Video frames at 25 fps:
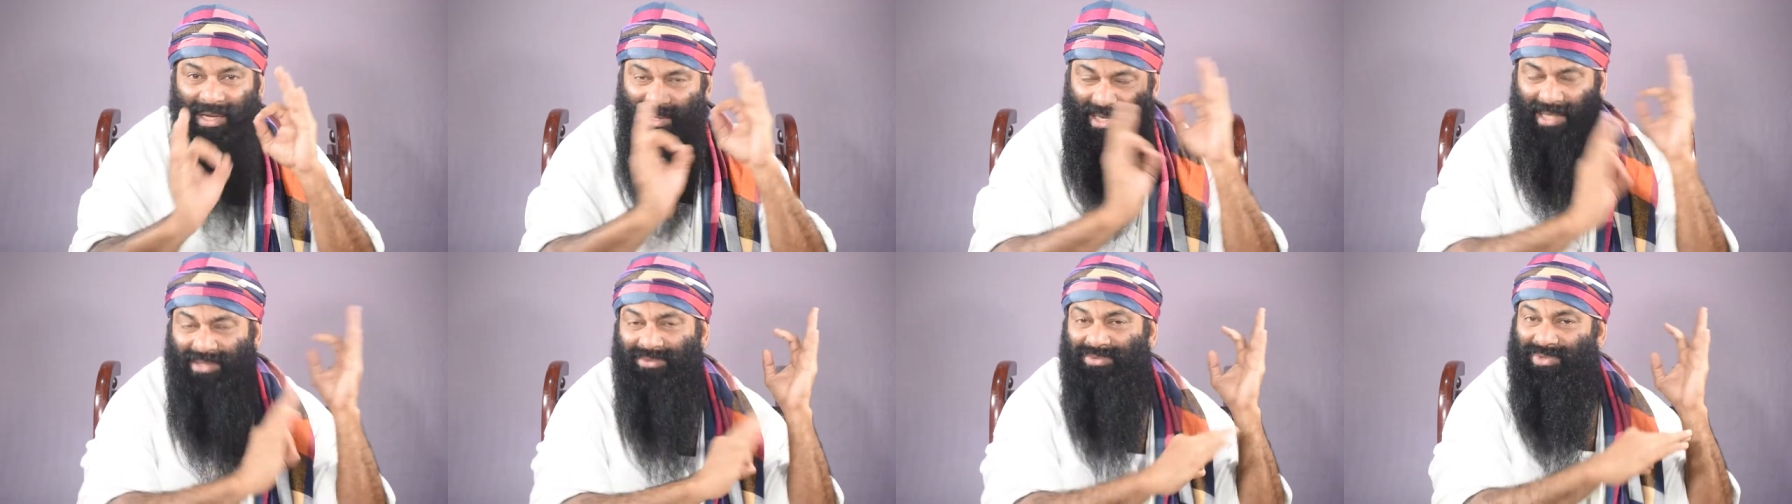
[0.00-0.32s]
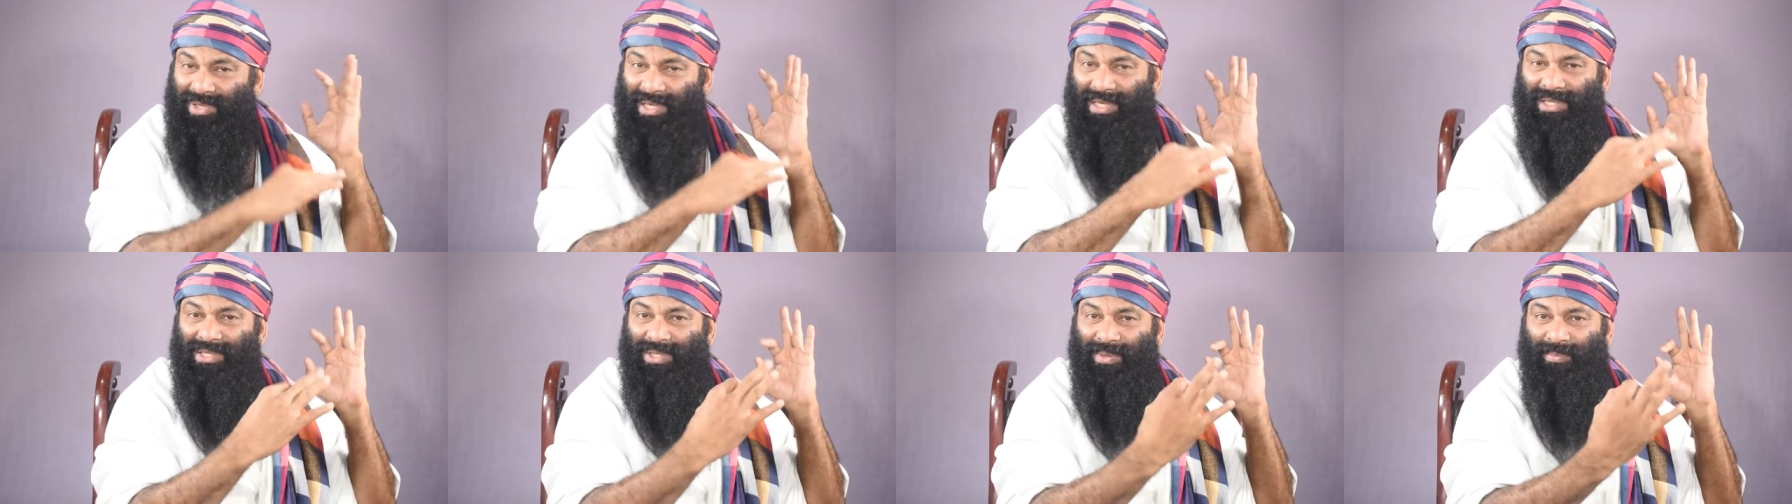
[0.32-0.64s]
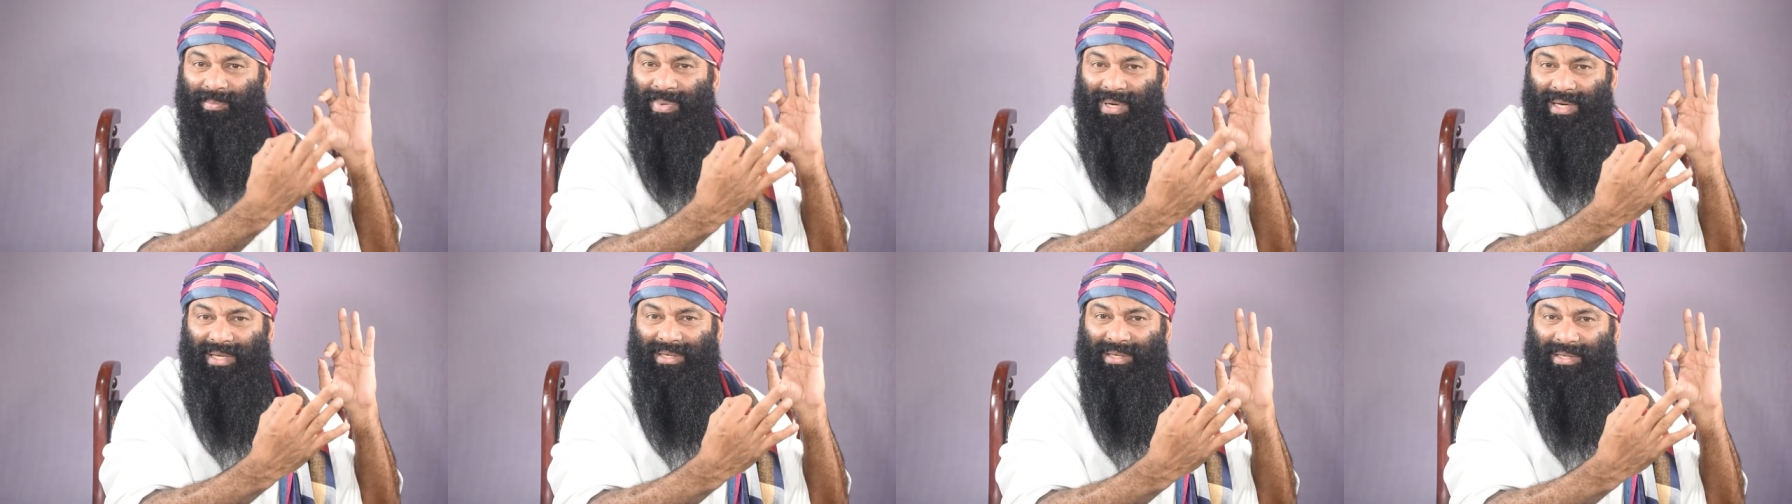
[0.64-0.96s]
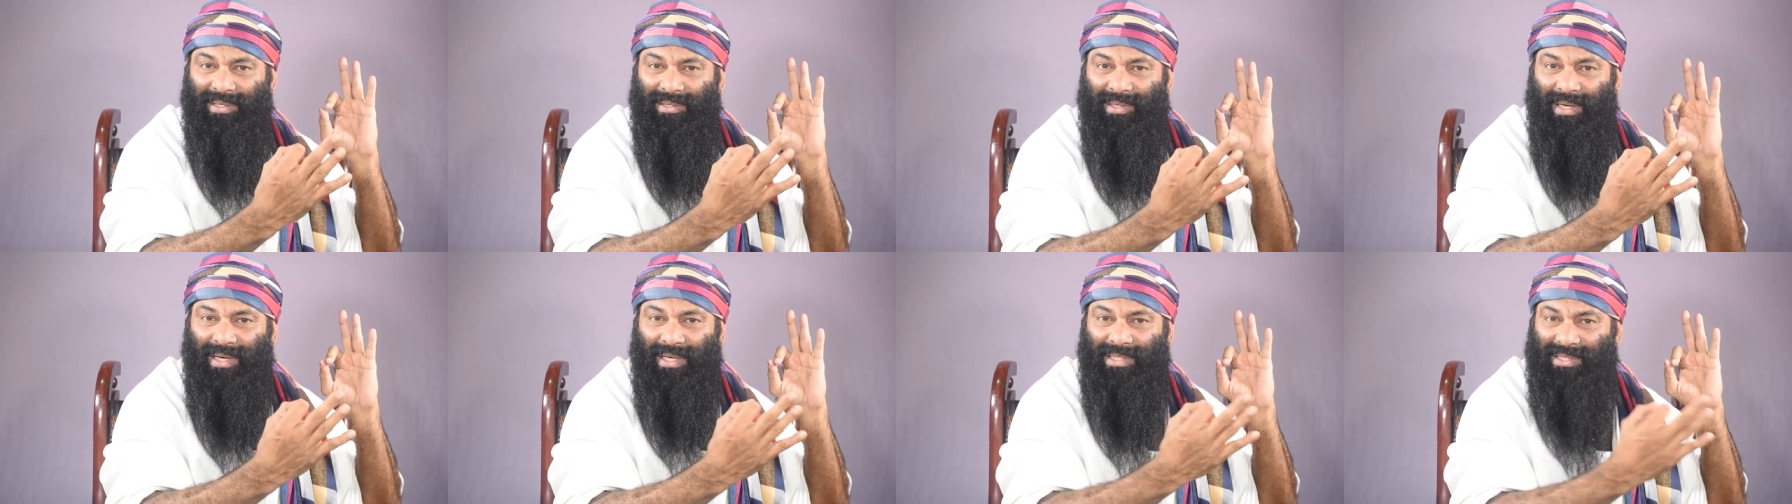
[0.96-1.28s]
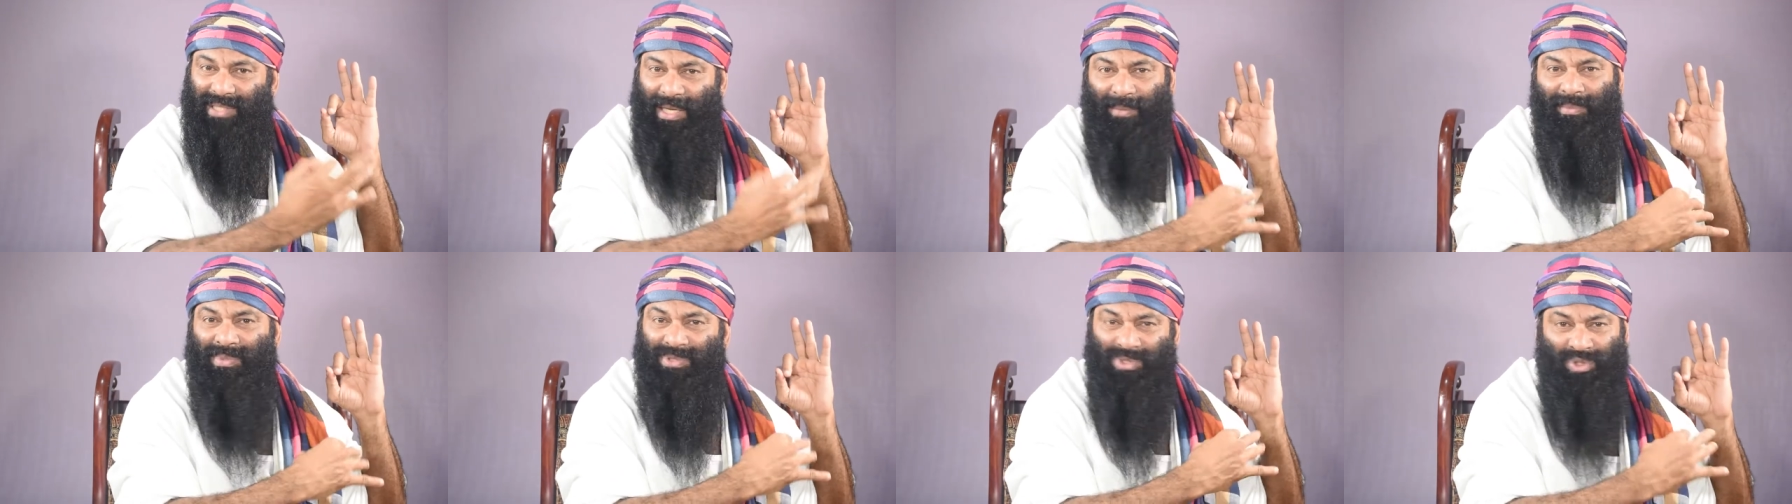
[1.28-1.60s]
From
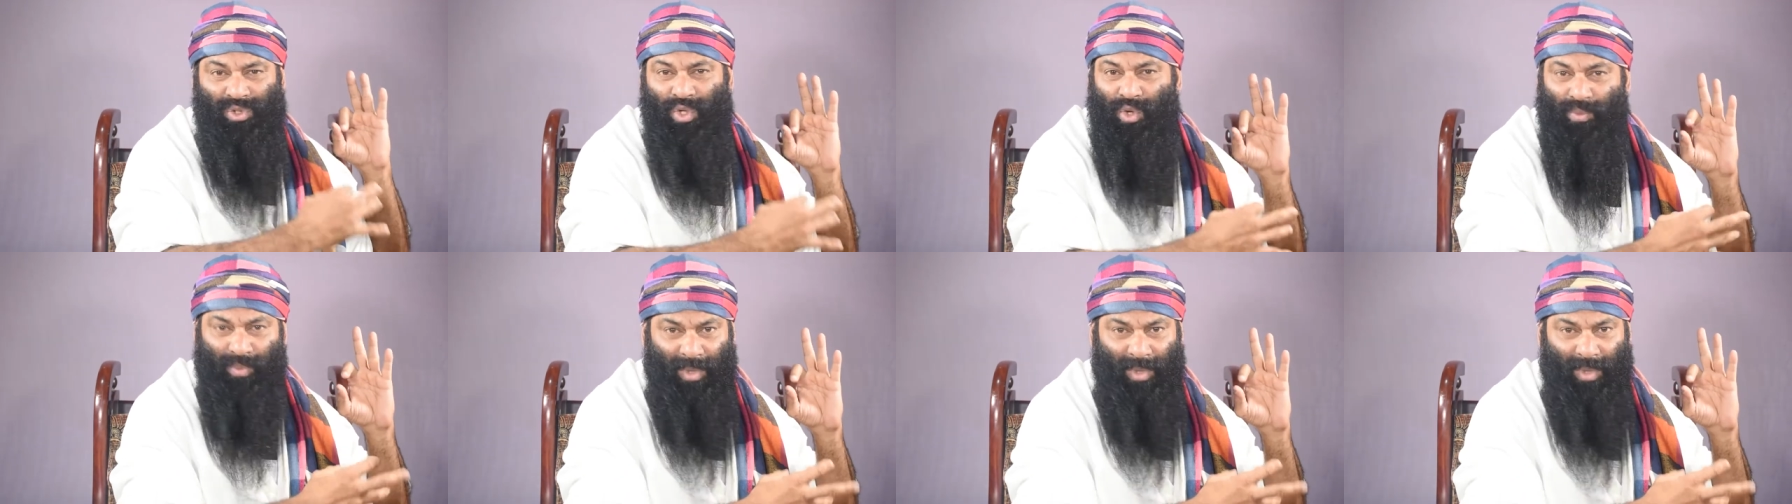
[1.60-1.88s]
darkness